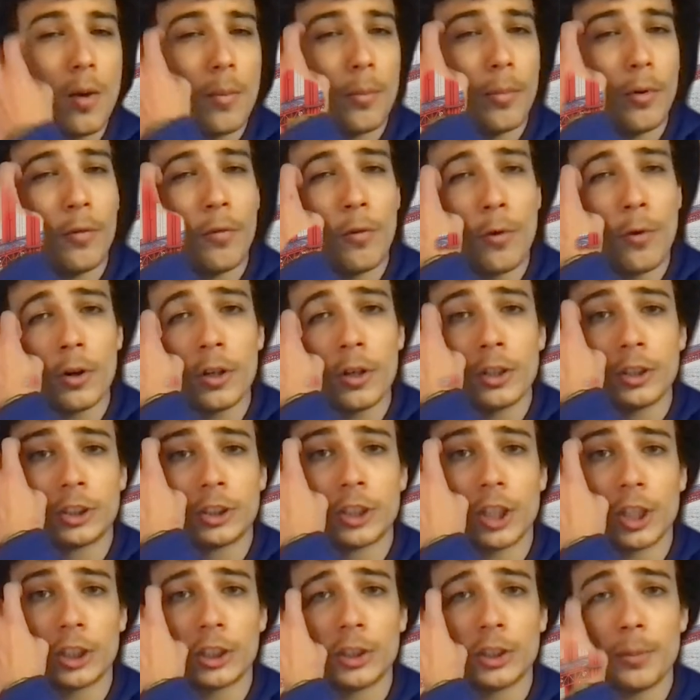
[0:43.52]
Before
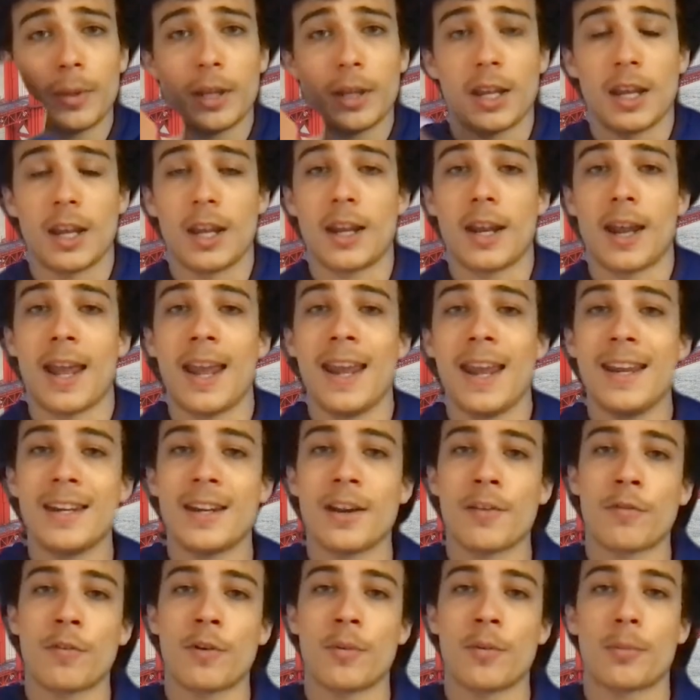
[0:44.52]
construction began, 8
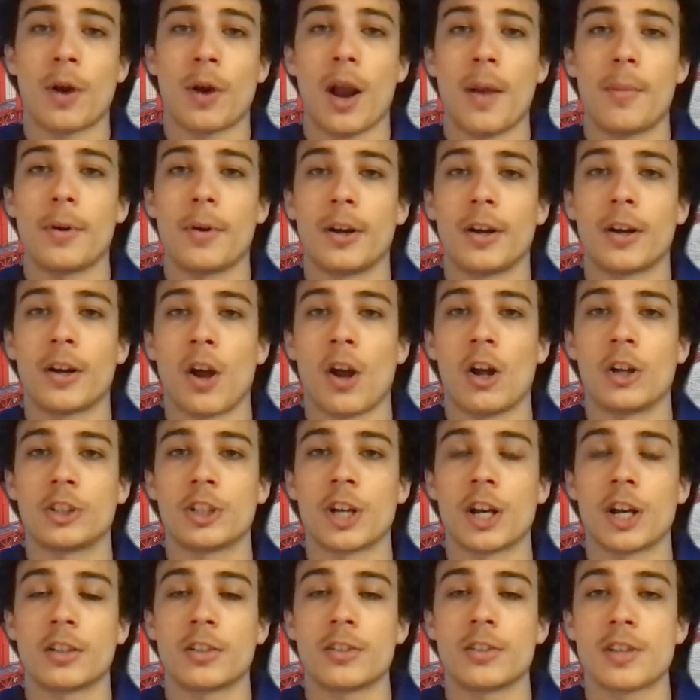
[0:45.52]
different primary
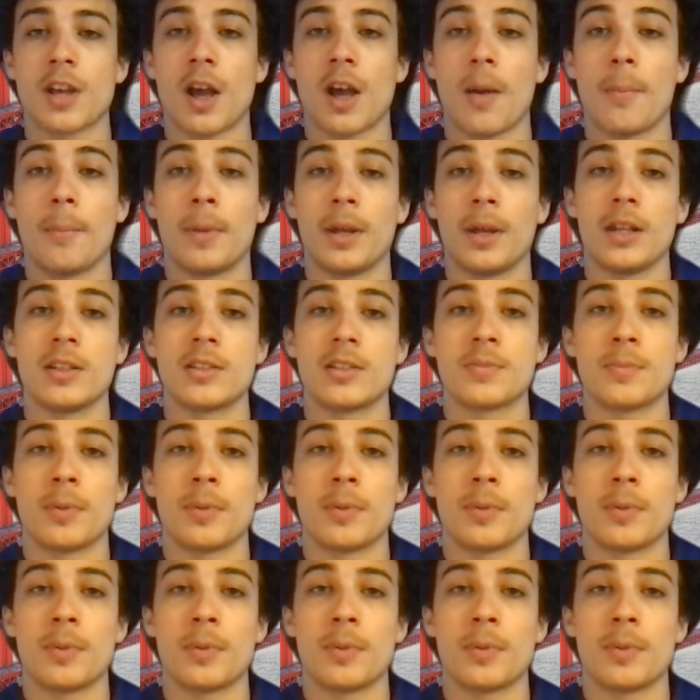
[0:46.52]
contractors got bids,